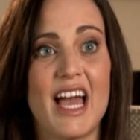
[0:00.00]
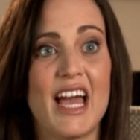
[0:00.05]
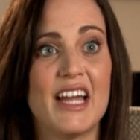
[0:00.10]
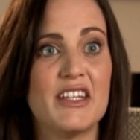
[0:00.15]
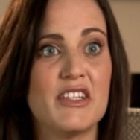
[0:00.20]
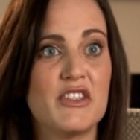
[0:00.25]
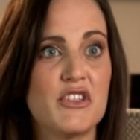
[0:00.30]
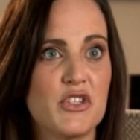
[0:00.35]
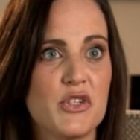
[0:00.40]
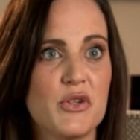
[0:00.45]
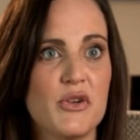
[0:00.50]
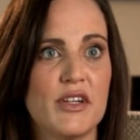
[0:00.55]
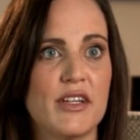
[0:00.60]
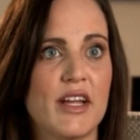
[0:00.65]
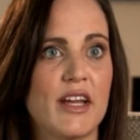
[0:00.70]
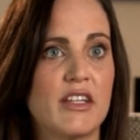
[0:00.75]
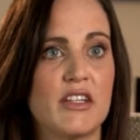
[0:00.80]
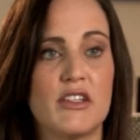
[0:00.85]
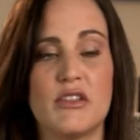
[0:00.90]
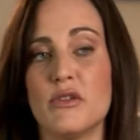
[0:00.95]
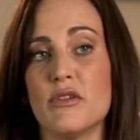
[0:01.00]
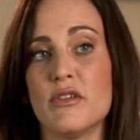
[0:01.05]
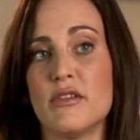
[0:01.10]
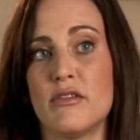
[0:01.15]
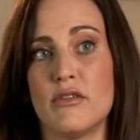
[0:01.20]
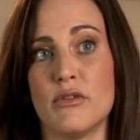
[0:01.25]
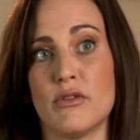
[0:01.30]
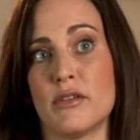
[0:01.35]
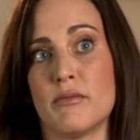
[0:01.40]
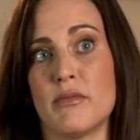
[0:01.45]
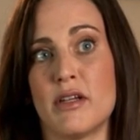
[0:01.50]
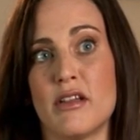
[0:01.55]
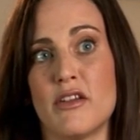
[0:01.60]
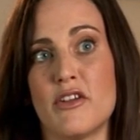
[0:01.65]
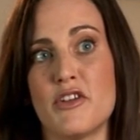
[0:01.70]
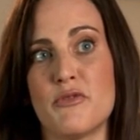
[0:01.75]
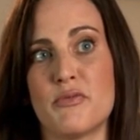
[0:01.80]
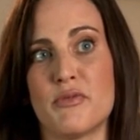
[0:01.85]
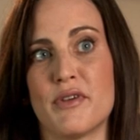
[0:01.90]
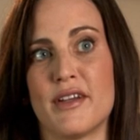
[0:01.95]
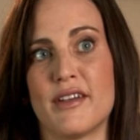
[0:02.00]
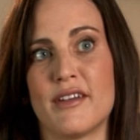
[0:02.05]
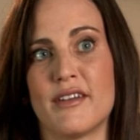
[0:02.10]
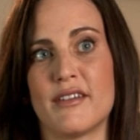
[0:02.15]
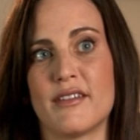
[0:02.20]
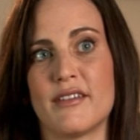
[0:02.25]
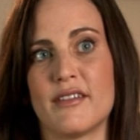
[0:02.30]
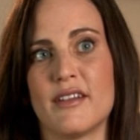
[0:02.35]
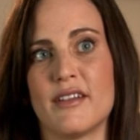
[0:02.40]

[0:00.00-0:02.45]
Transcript: And it's short. I could do it during my lunch break.